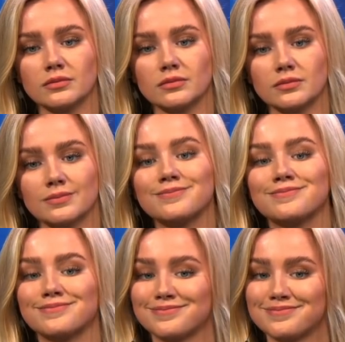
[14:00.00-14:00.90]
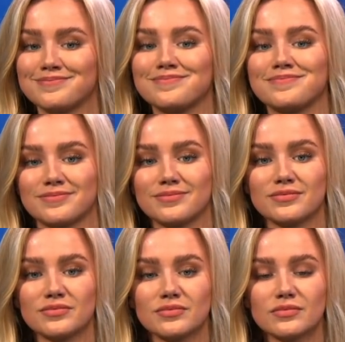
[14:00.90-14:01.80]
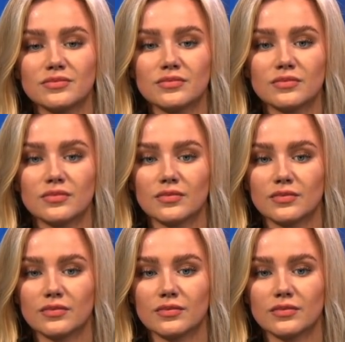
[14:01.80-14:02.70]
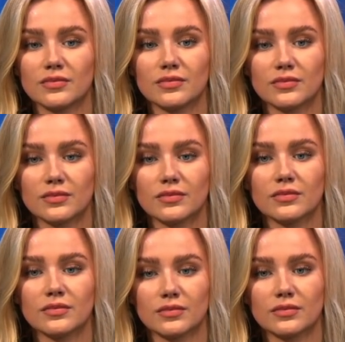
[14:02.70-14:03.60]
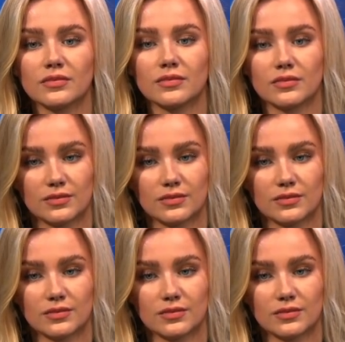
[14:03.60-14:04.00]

(not speaking)